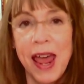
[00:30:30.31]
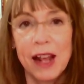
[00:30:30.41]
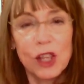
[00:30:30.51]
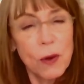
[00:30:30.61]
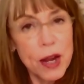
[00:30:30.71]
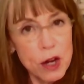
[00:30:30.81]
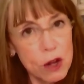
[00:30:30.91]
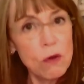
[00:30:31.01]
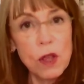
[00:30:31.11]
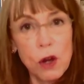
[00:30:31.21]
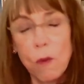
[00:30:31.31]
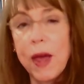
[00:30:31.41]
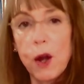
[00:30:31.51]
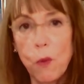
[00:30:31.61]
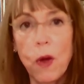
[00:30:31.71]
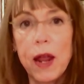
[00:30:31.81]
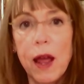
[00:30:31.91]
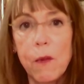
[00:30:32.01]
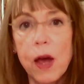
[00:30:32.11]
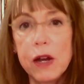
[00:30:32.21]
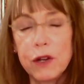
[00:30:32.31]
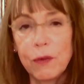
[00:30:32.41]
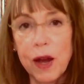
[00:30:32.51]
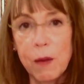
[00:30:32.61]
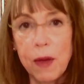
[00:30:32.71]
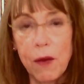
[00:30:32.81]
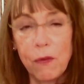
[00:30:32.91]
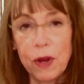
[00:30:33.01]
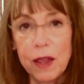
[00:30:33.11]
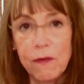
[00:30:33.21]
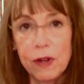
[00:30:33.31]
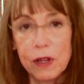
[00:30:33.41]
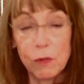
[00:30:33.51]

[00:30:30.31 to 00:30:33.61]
And so I knew that no matter what, I wanted to write about forgiveness,